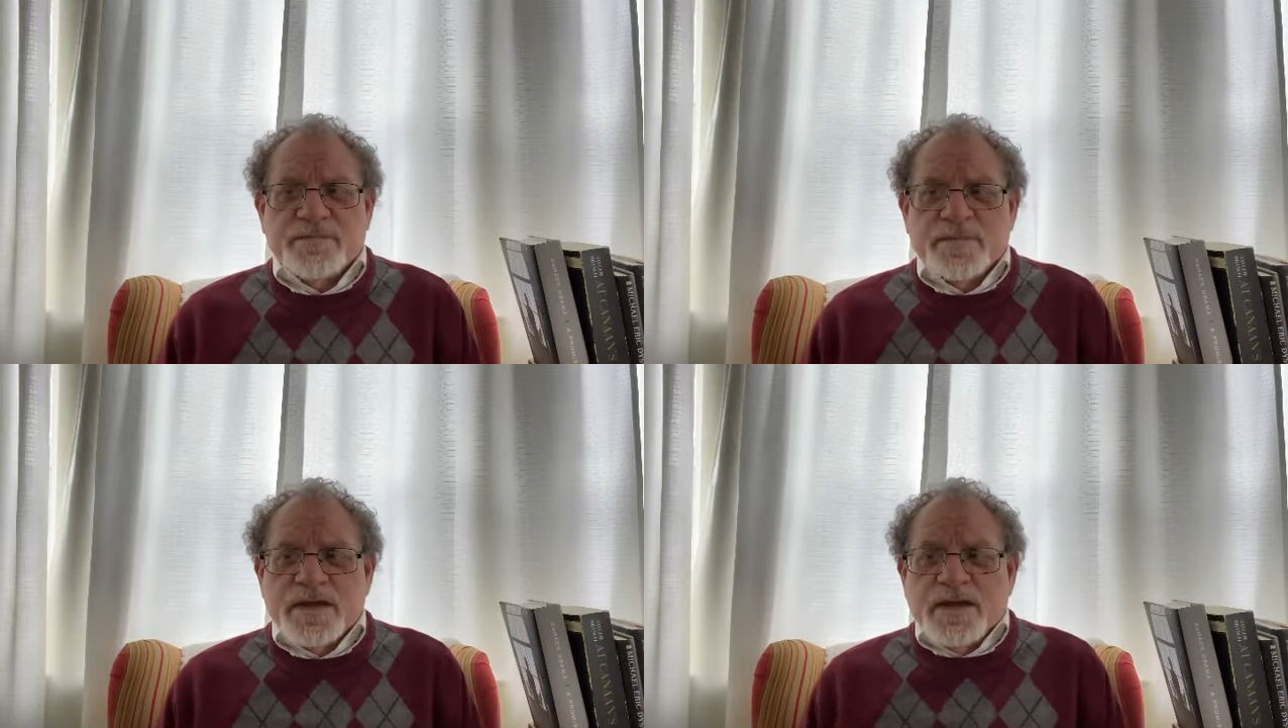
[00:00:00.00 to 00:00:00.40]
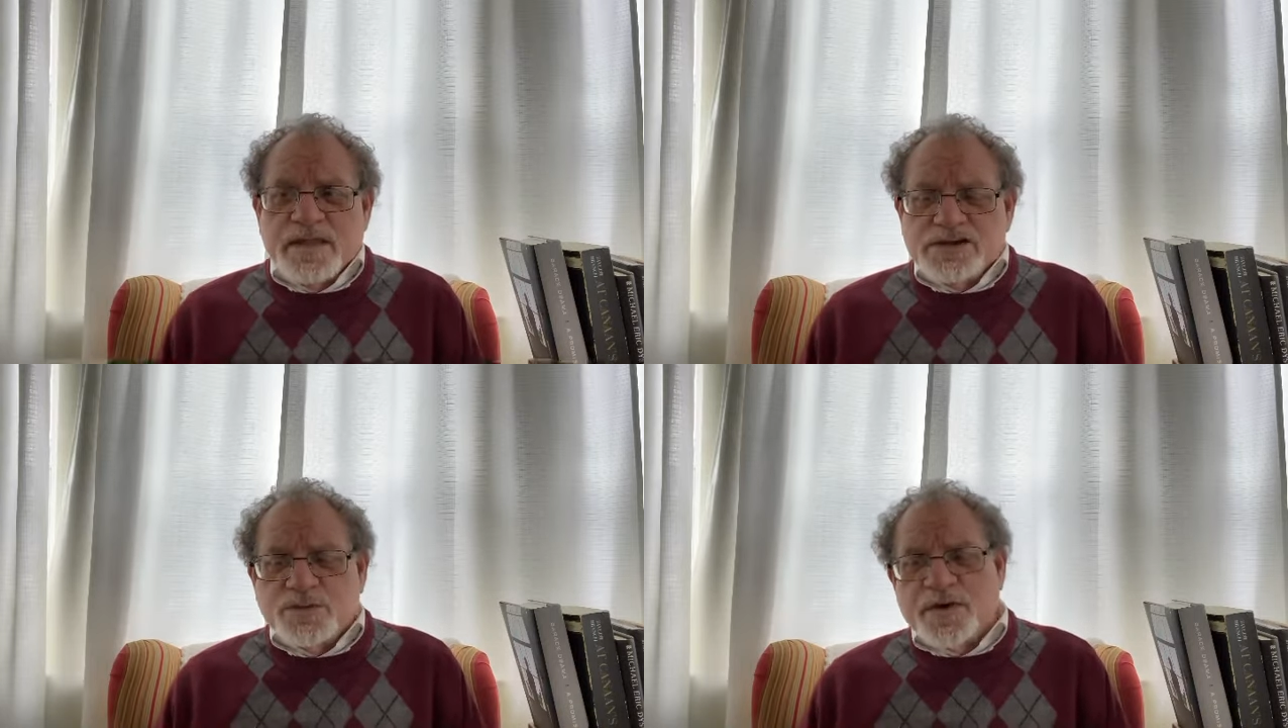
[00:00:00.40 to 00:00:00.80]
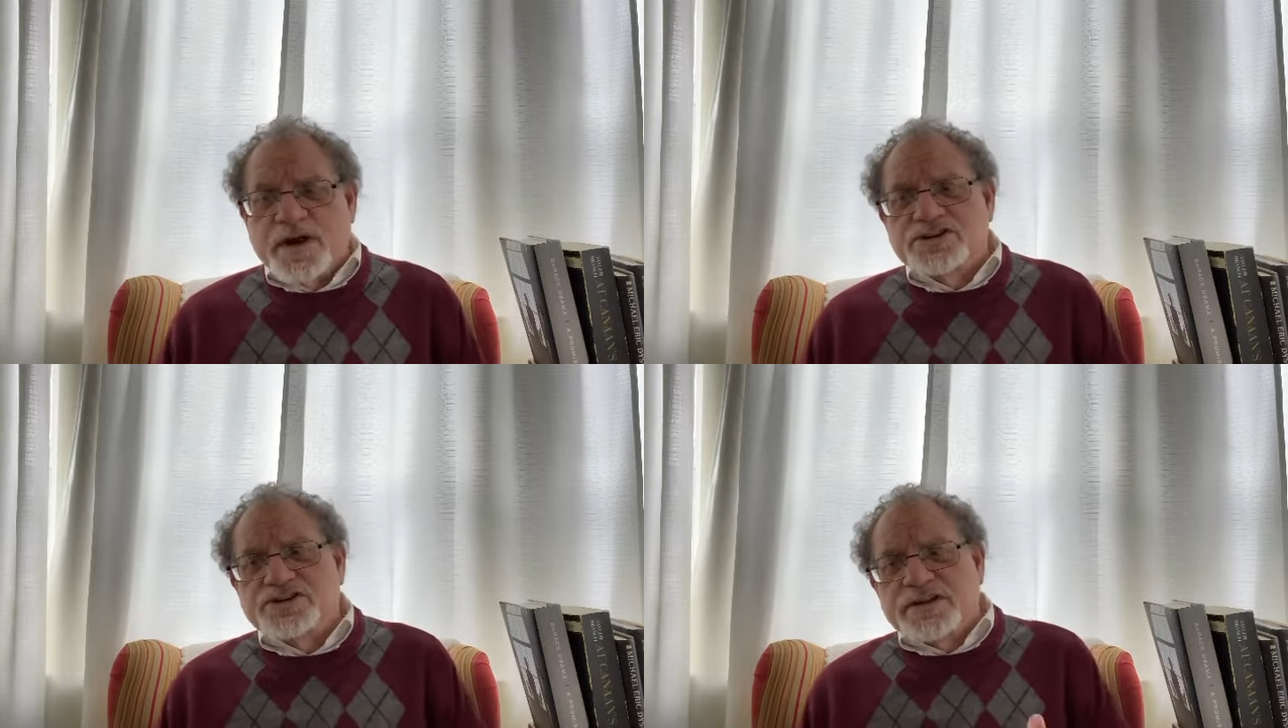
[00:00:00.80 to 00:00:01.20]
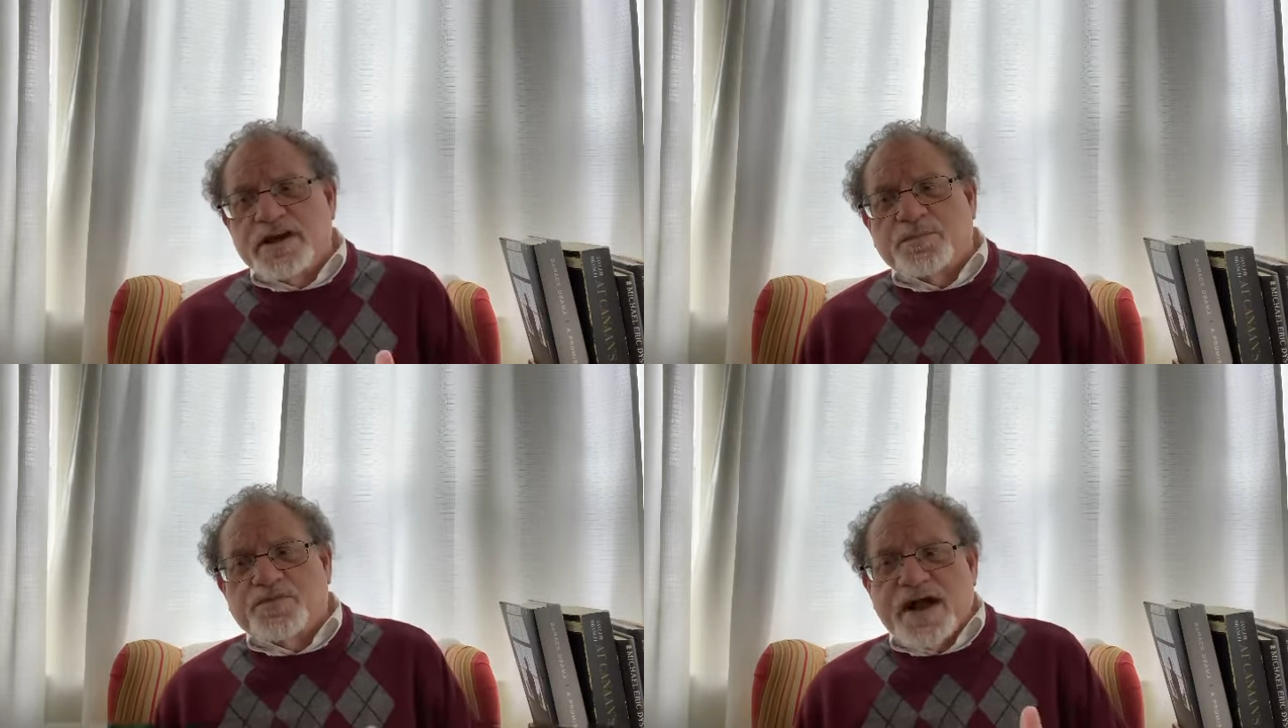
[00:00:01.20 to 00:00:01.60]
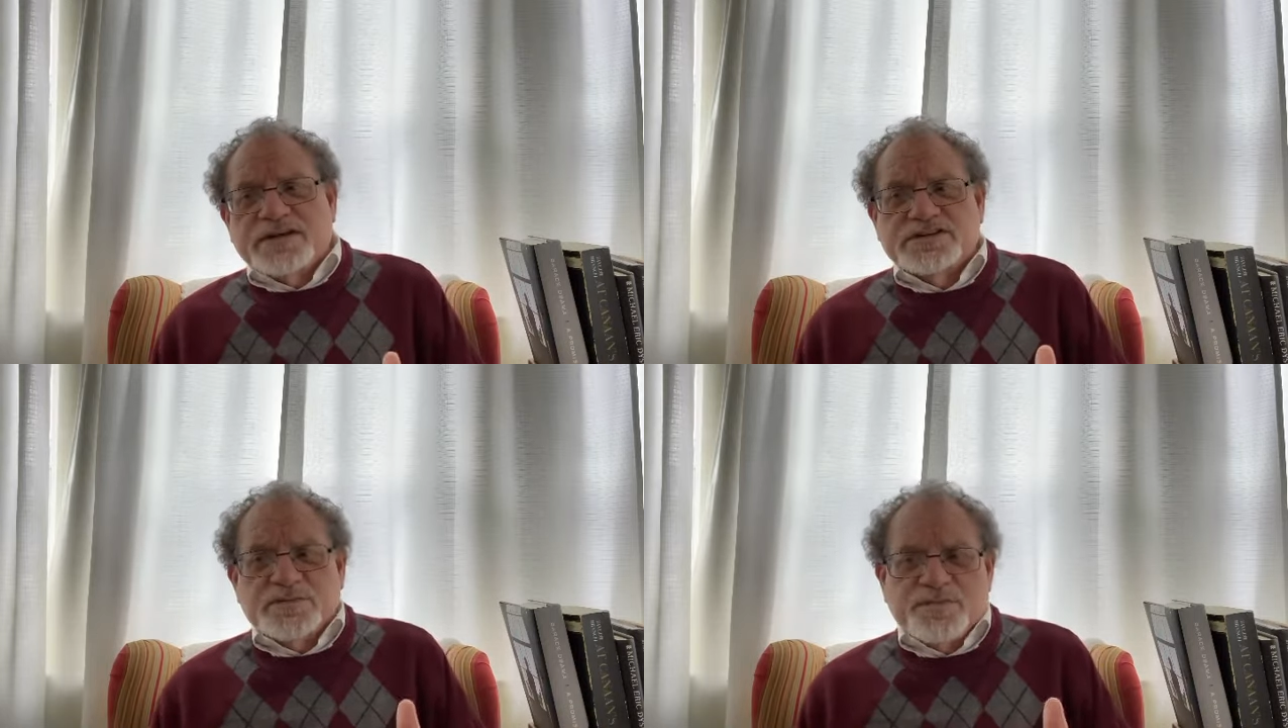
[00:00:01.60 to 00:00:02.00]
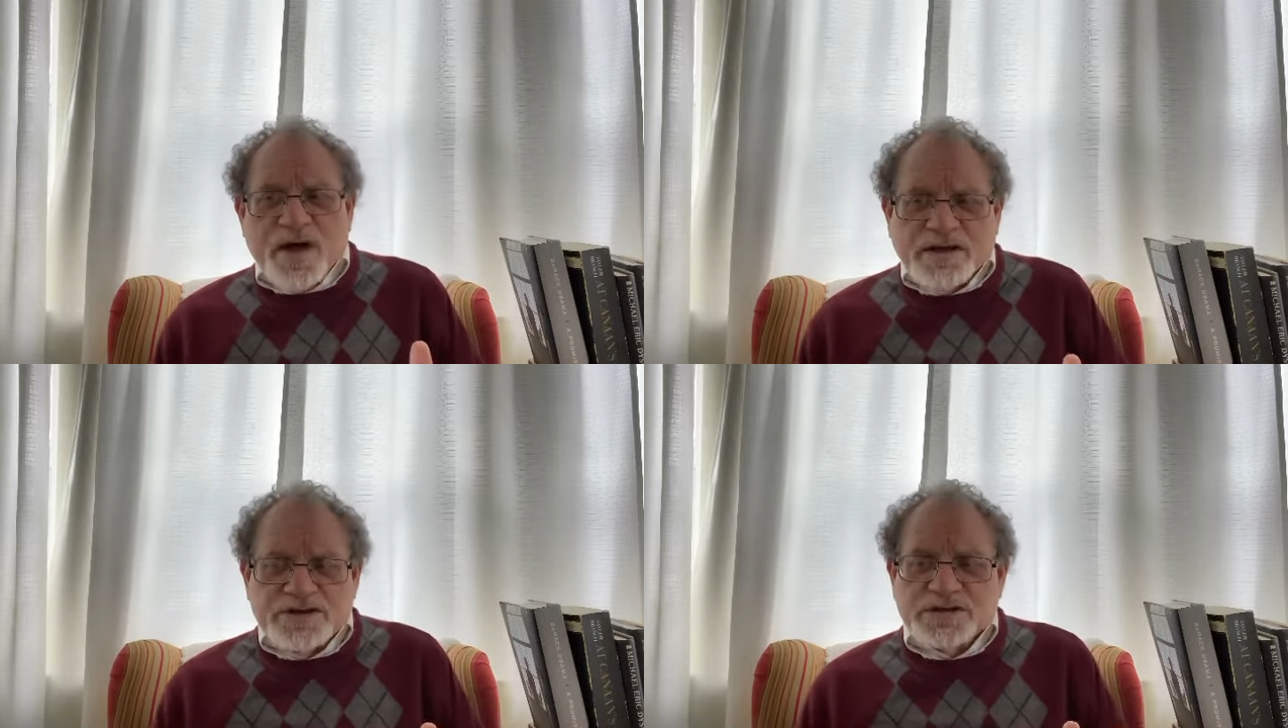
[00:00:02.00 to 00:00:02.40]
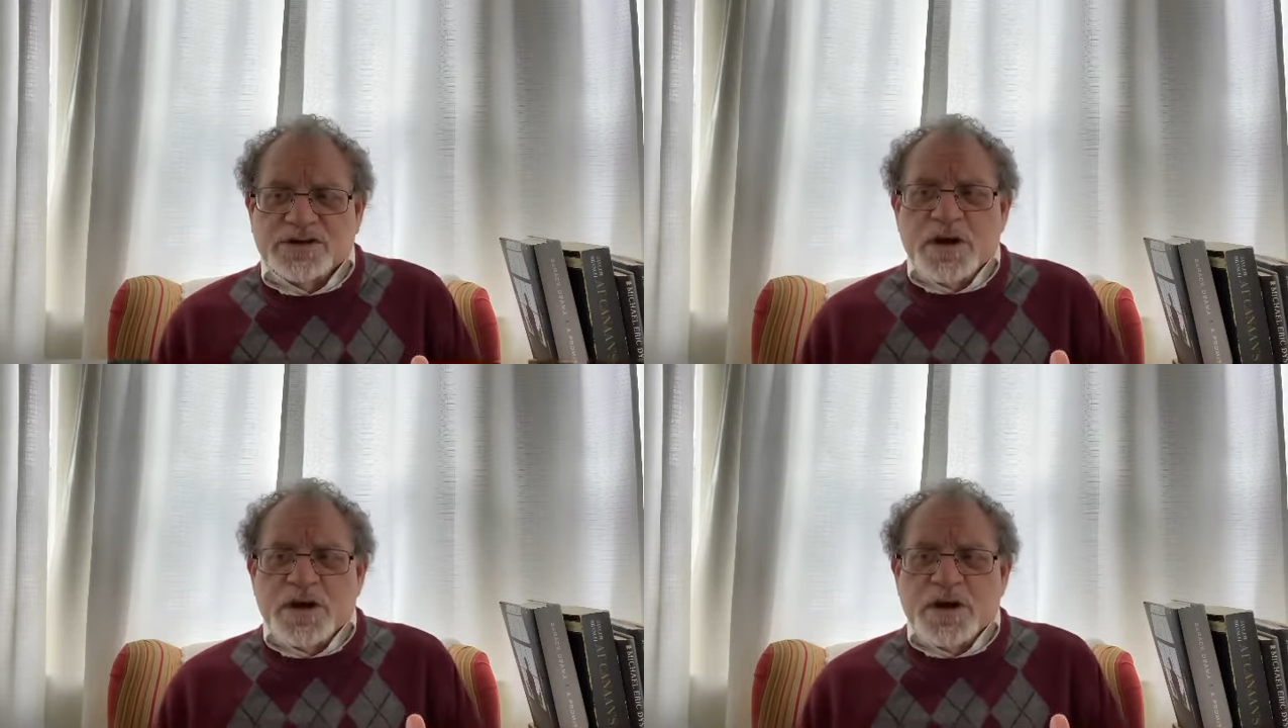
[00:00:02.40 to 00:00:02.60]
Then she went on, she later practiced in Boston's